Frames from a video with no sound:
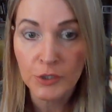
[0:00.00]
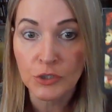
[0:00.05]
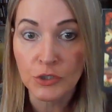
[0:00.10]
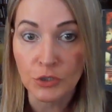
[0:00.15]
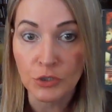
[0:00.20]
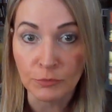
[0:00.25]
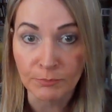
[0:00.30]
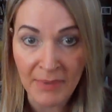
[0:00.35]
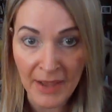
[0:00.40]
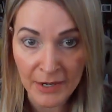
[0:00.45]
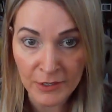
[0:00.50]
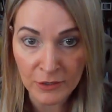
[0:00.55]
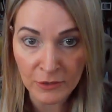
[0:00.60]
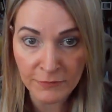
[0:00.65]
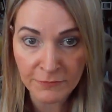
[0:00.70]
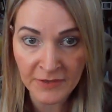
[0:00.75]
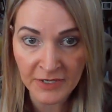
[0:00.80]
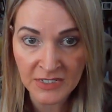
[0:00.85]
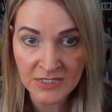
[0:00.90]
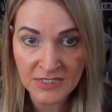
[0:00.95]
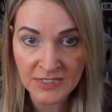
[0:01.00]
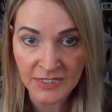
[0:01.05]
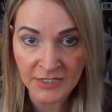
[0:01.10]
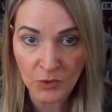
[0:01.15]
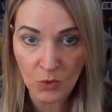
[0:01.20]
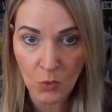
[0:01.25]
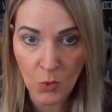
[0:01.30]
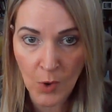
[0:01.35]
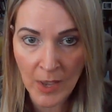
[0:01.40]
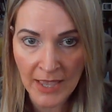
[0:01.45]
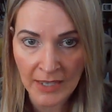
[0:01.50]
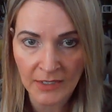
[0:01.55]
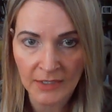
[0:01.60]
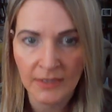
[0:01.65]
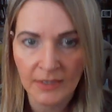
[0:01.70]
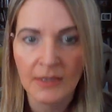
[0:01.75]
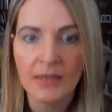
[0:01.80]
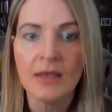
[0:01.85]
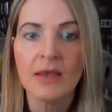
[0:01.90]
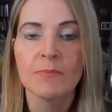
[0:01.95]
You better fix it
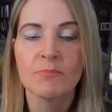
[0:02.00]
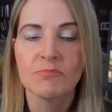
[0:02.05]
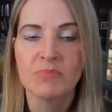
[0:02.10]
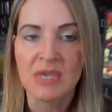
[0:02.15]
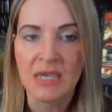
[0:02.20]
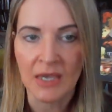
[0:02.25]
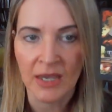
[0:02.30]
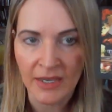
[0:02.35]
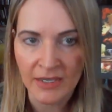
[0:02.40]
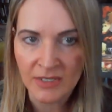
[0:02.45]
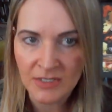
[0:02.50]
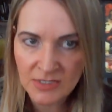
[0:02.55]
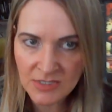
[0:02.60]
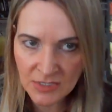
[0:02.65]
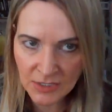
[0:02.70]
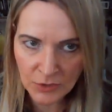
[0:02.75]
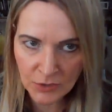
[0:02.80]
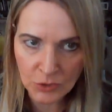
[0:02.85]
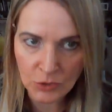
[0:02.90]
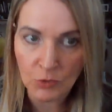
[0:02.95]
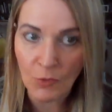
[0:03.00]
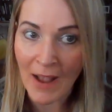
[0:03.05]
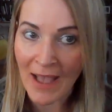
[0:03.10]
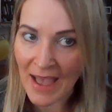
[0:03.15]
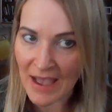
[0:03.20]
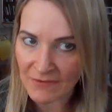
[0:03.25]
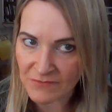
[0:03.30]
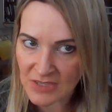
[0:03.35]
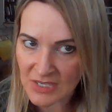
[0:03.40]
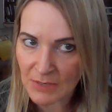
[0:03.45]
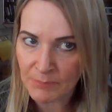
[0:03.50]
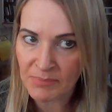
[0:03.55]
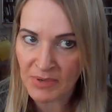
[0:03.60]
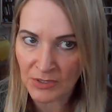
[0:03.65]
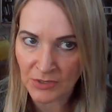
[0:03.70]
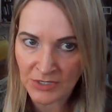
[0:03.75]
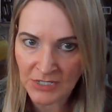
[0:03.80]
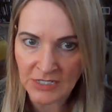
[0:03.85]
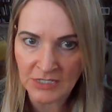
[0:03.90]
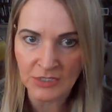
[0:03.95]
quick because you have the
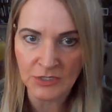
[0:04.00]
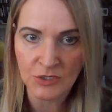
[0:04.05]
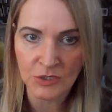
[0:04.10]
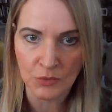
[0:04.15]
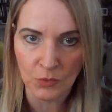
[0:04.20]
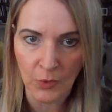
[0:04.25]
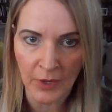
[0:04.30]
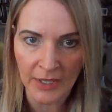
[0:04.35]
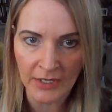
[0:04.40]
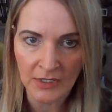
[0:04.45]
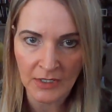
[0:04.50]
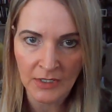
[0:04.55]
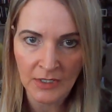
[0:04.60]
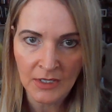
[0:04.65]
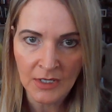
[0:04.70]
ability to do it.